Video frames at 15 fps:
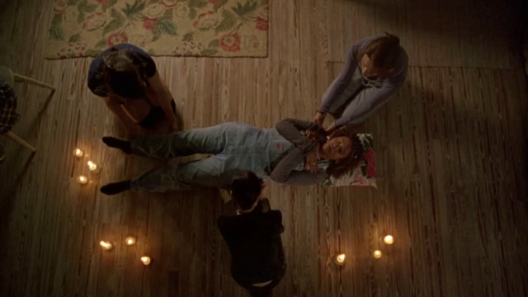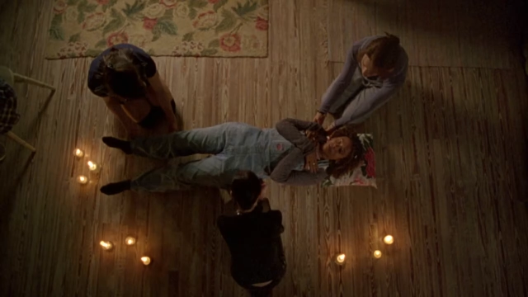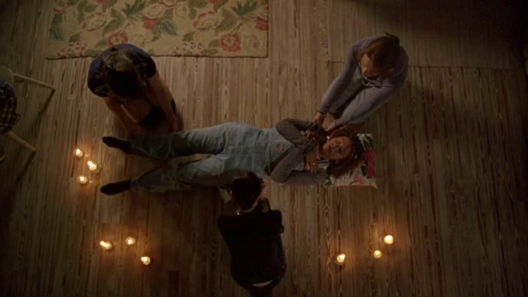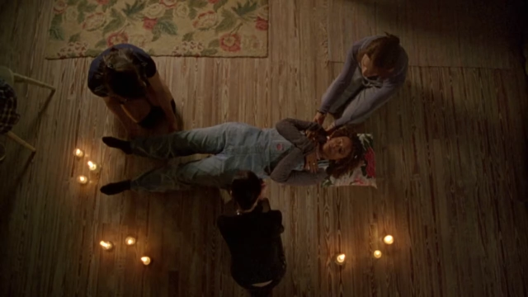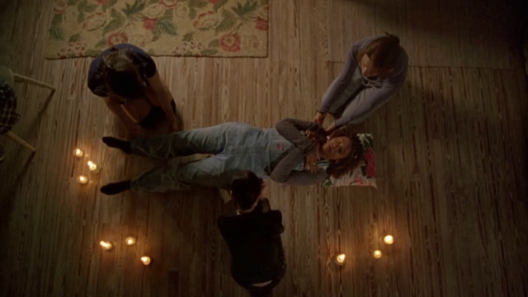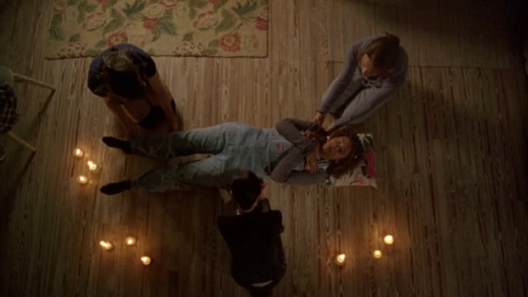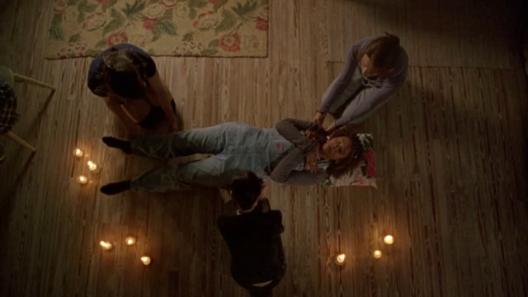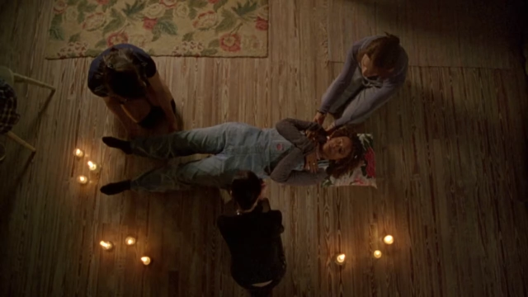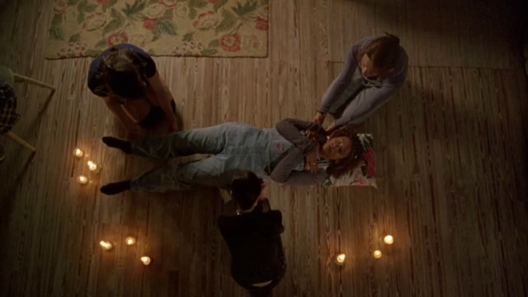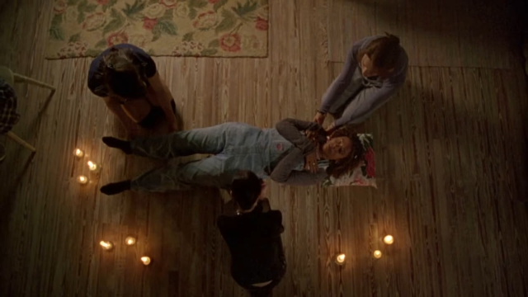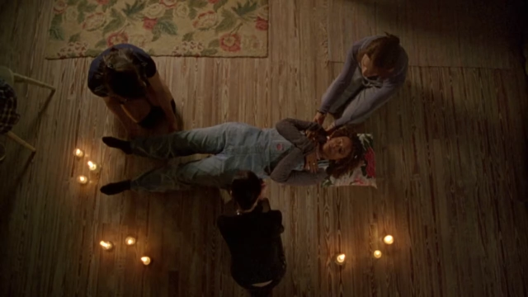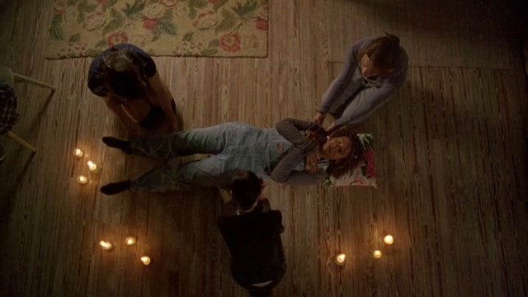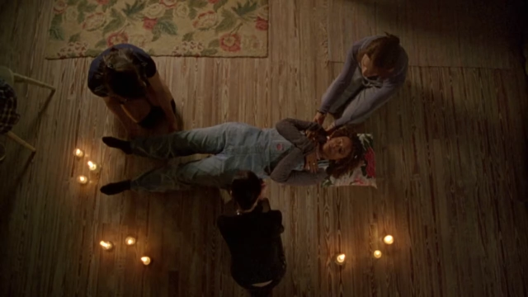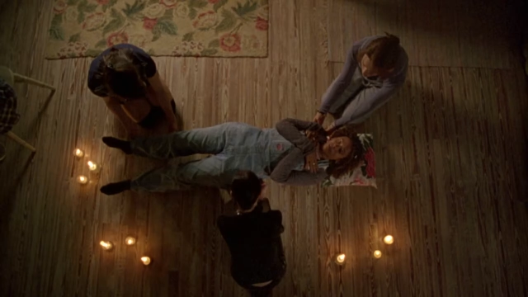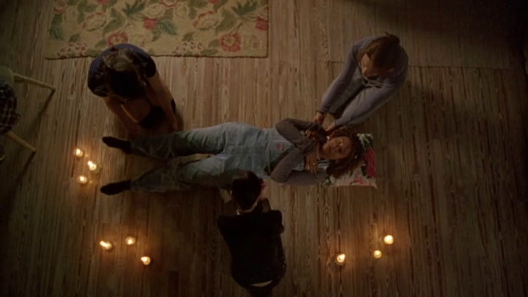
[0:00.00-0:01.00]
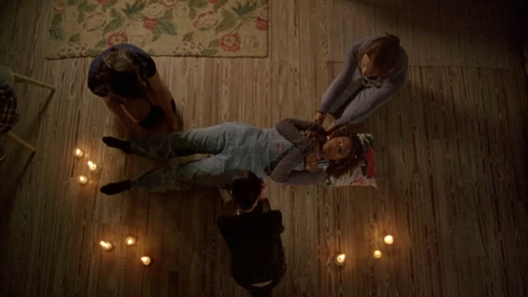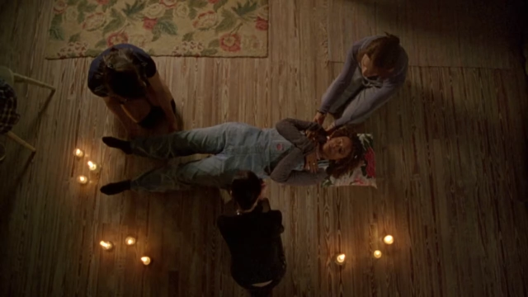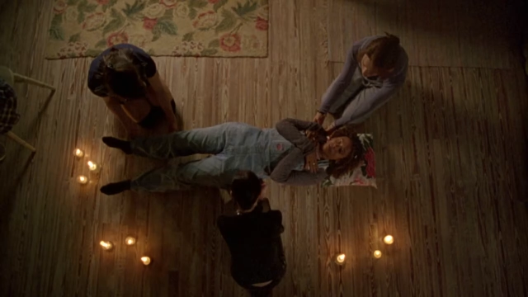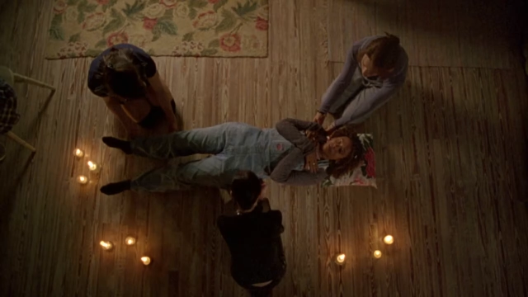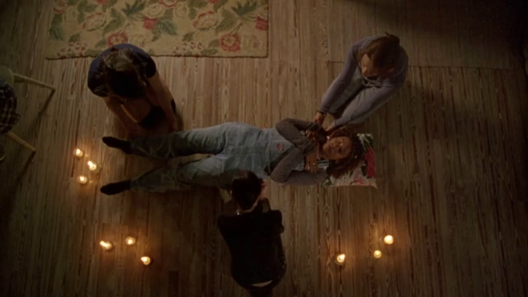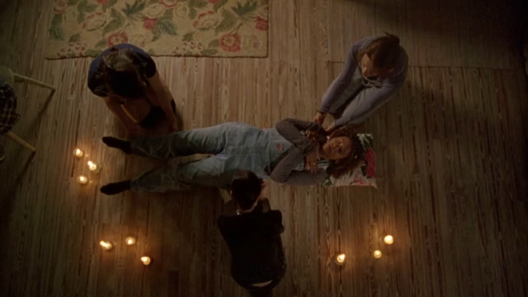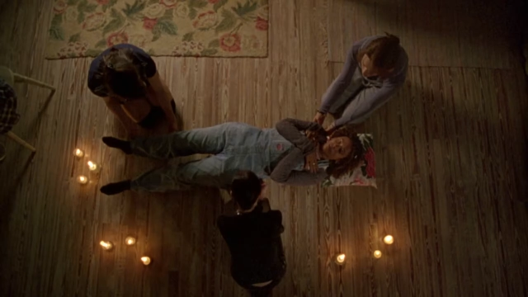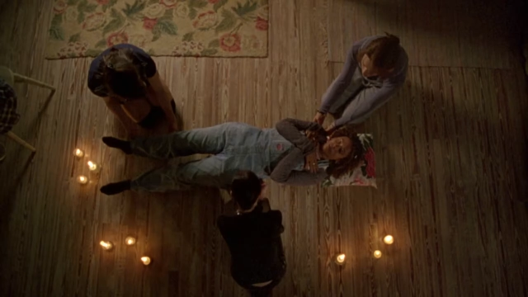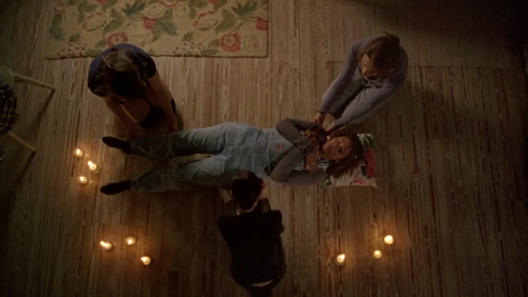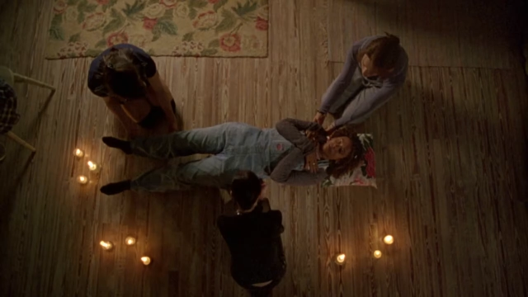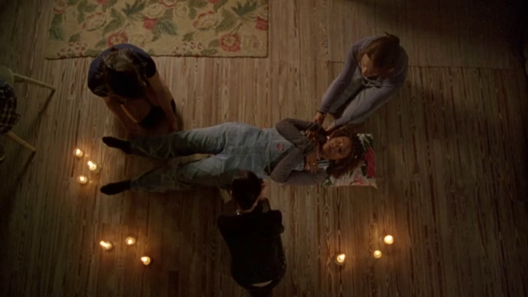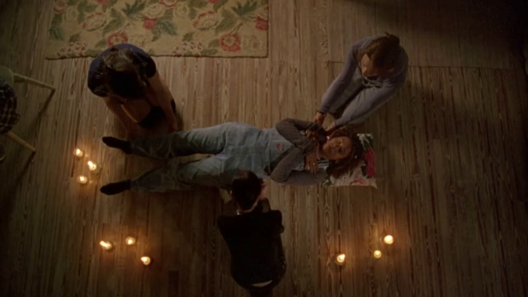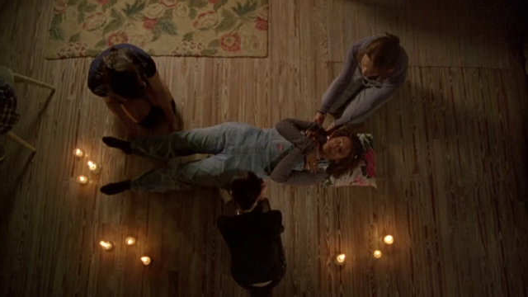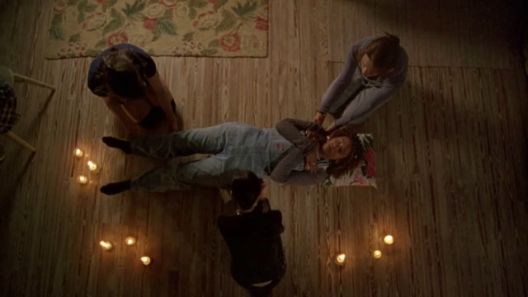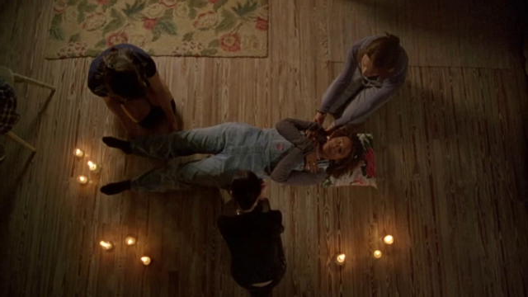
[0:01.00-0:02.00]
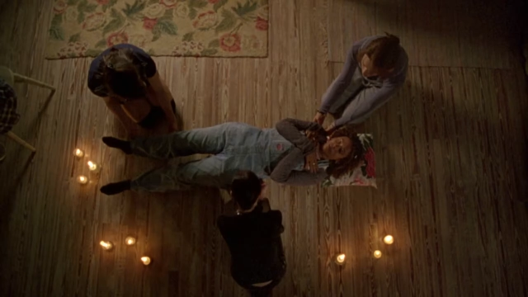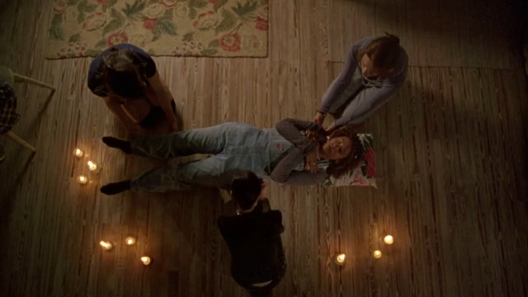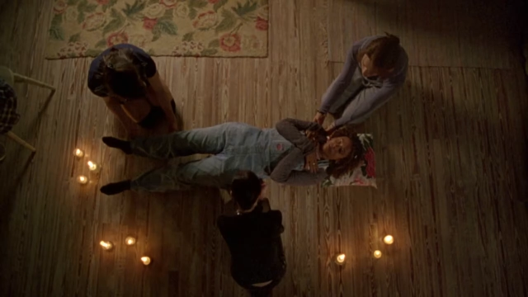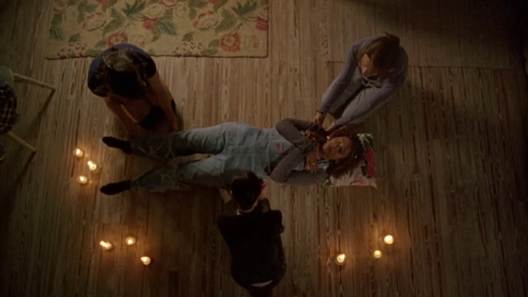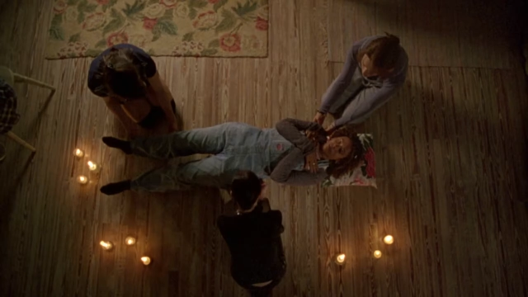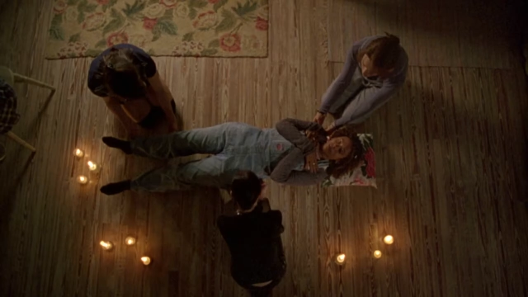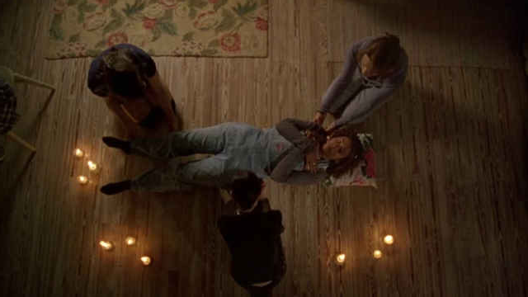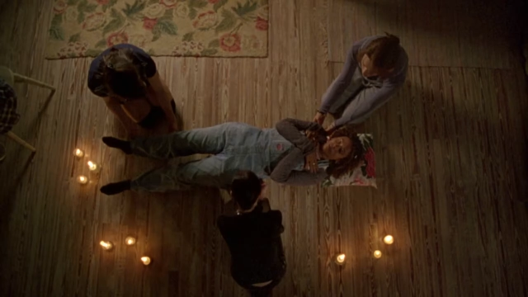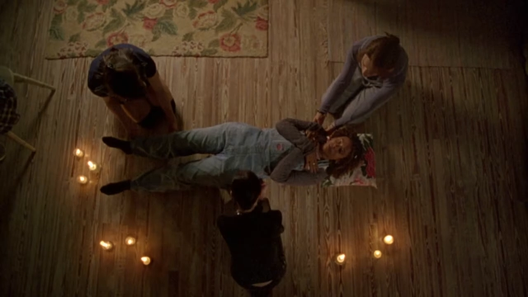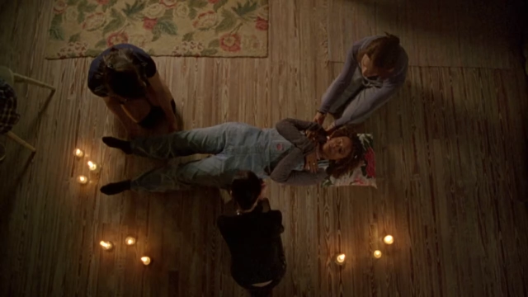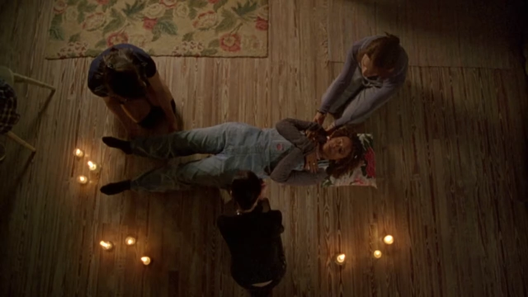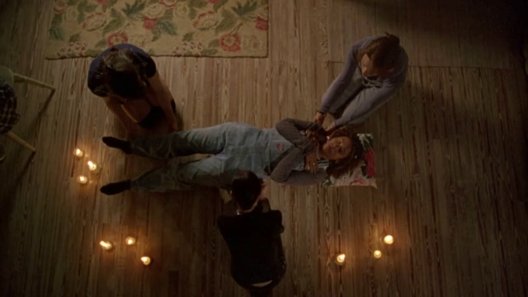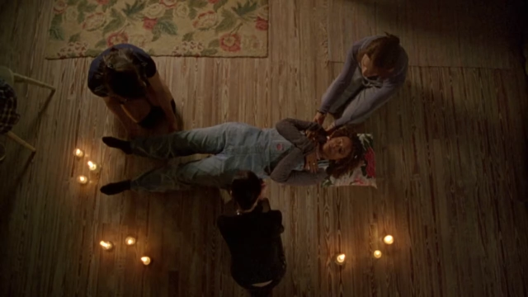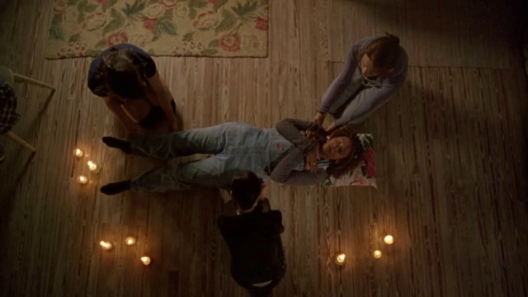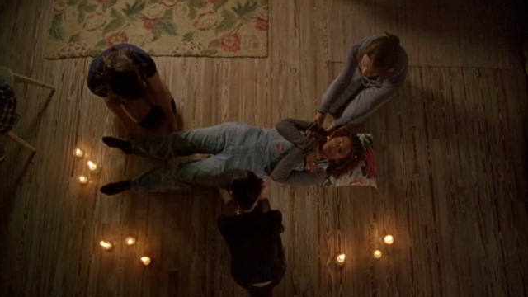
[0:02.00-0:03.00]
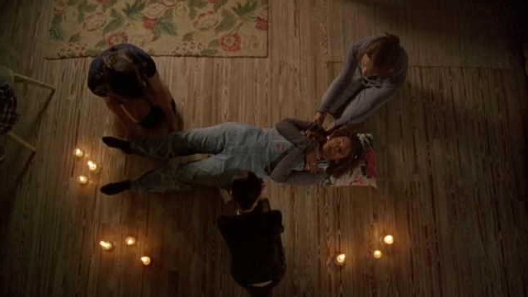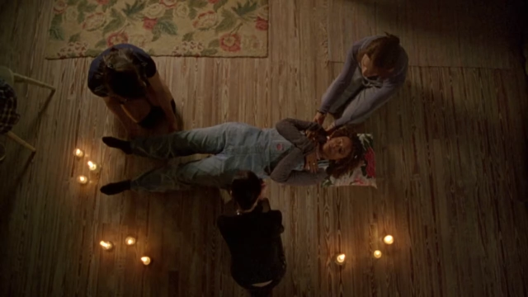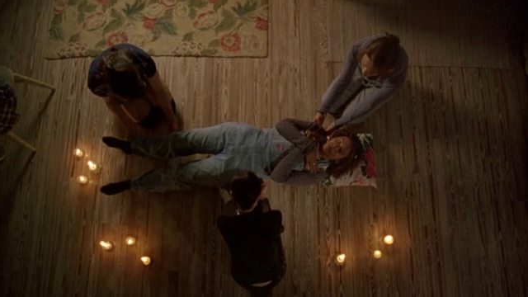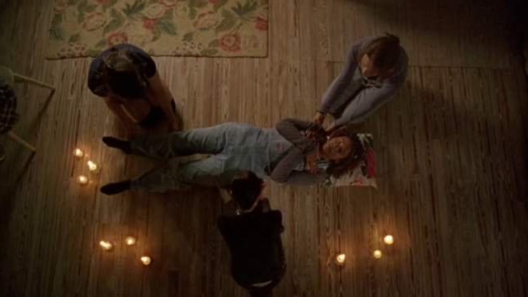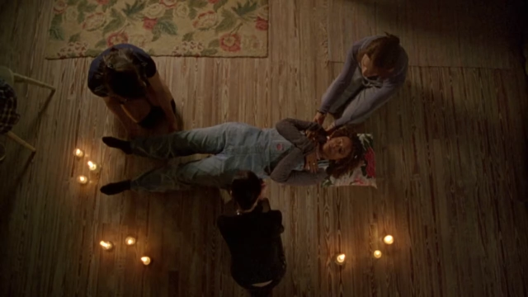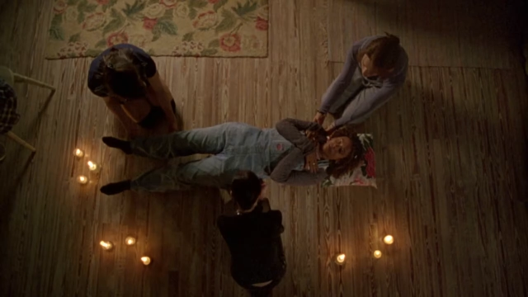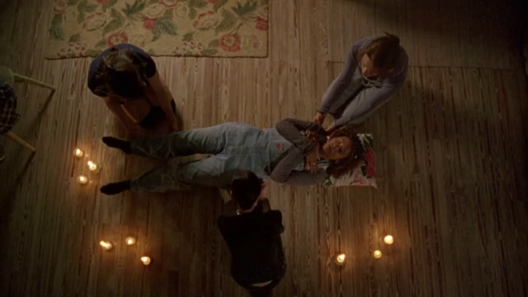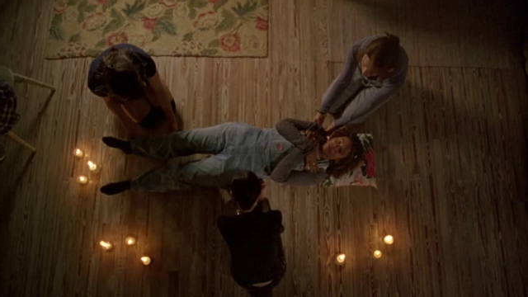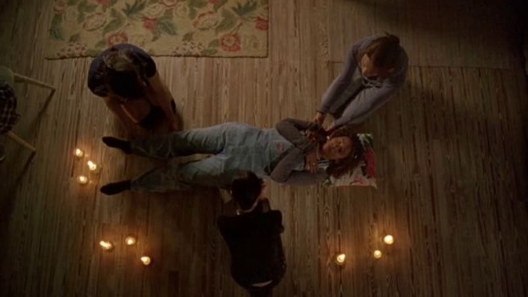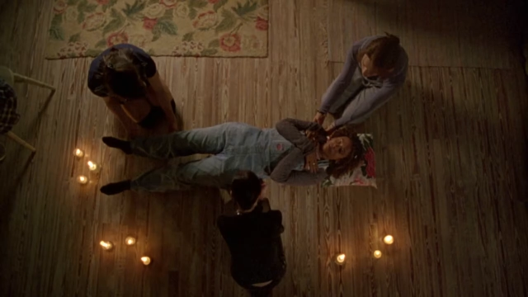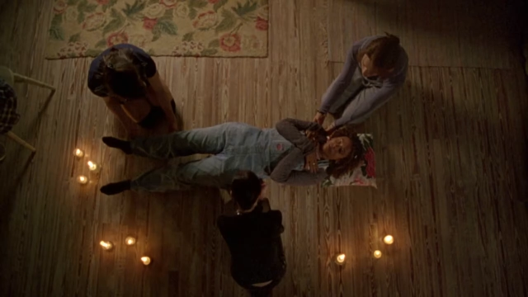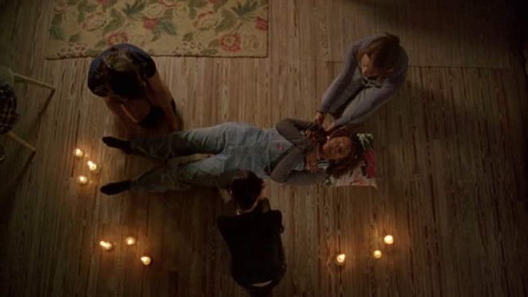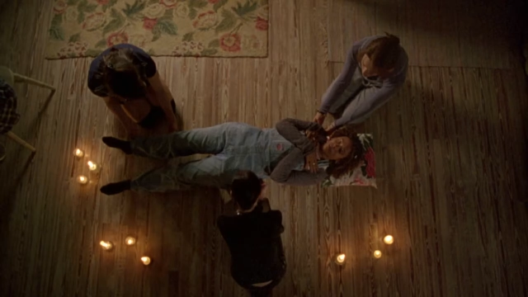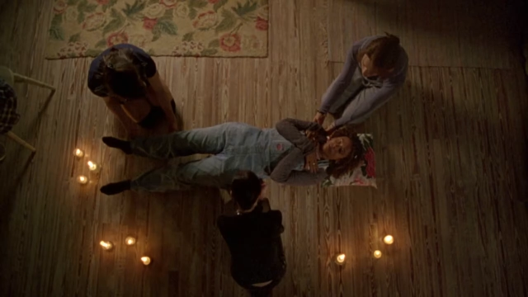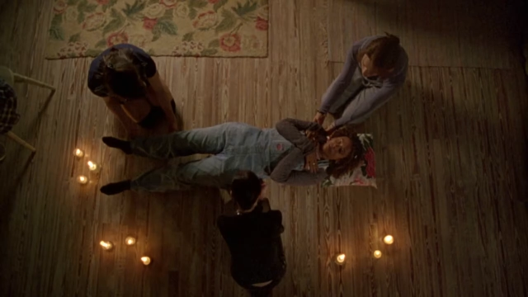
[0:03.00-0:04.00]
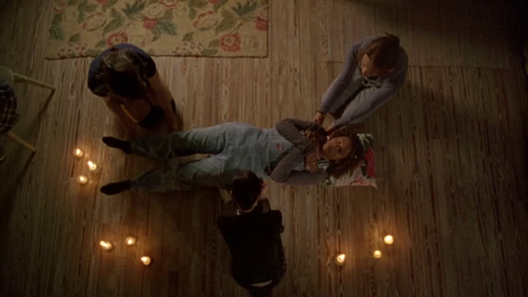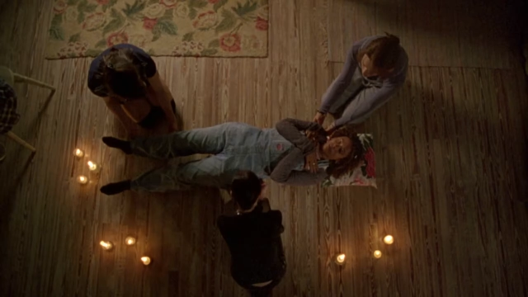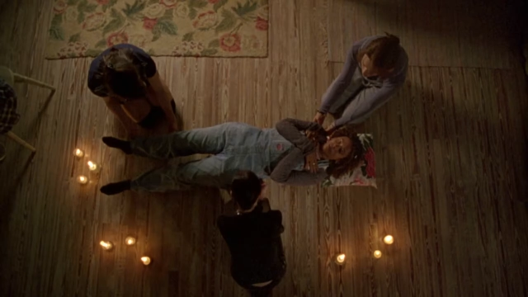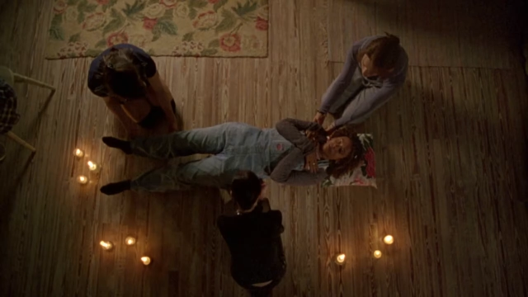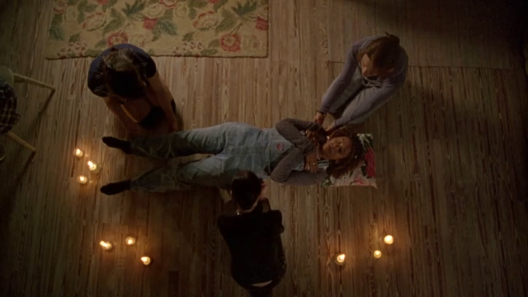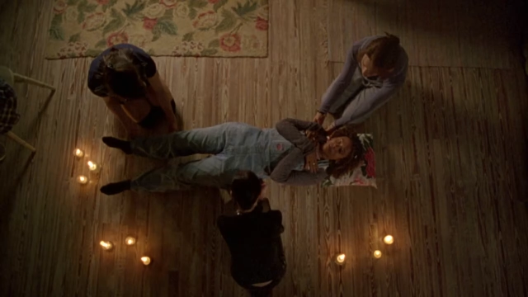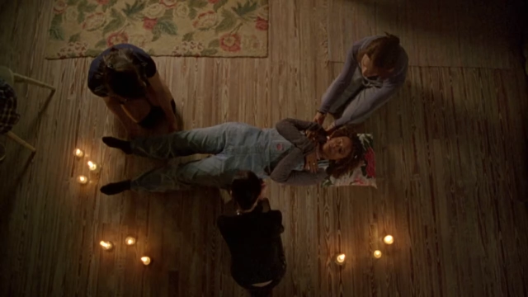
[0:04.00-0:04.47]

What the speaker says: (no speaker visible)